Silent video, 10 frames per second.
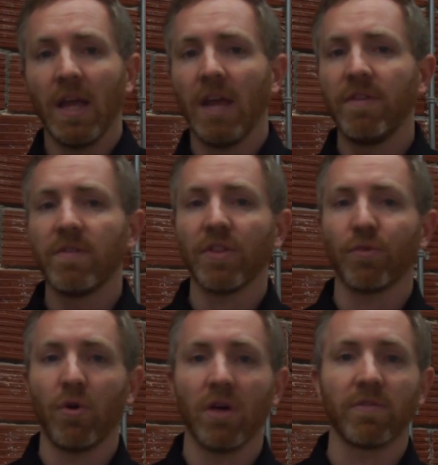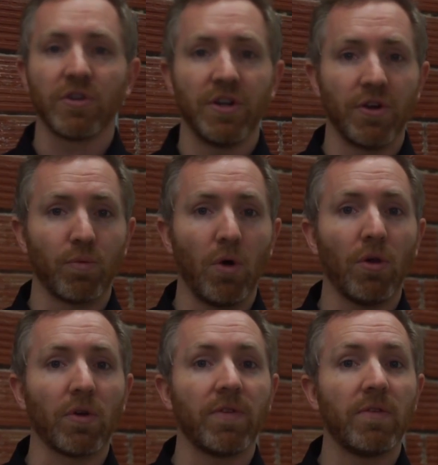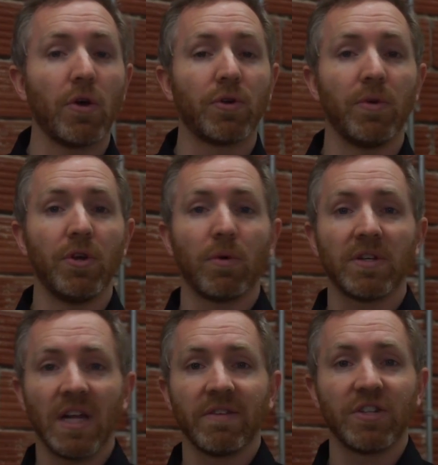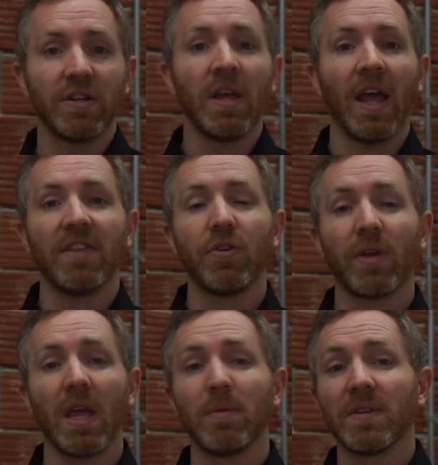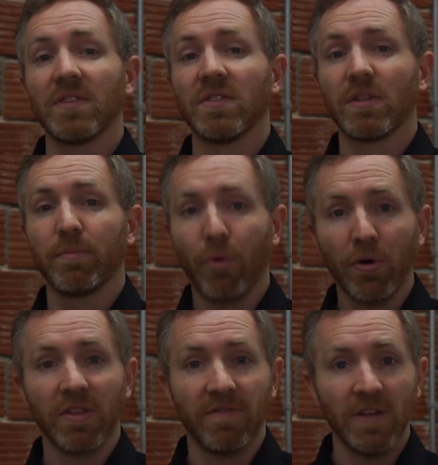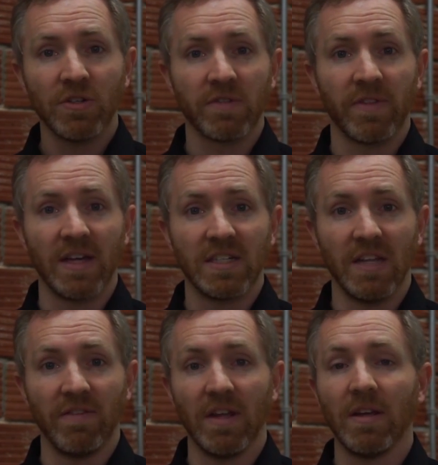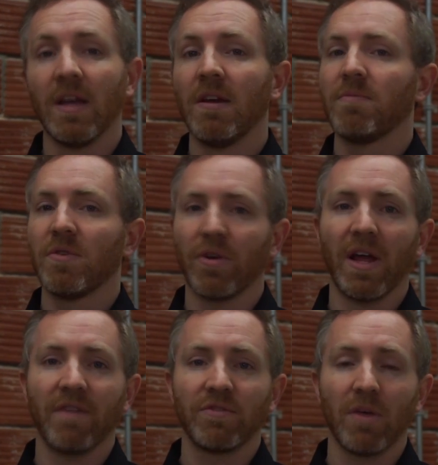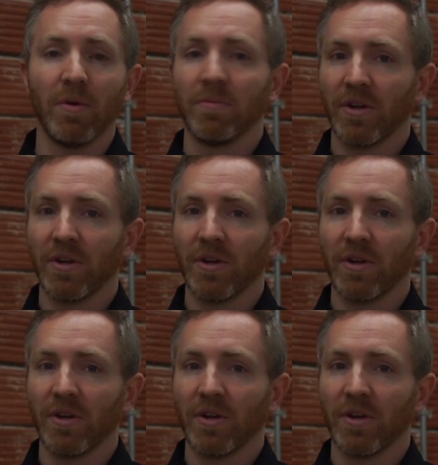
If you've got the wrong version in your wall, or if you go to a newer television and your cable doesn't support the features of that TV, you're going to have trouble.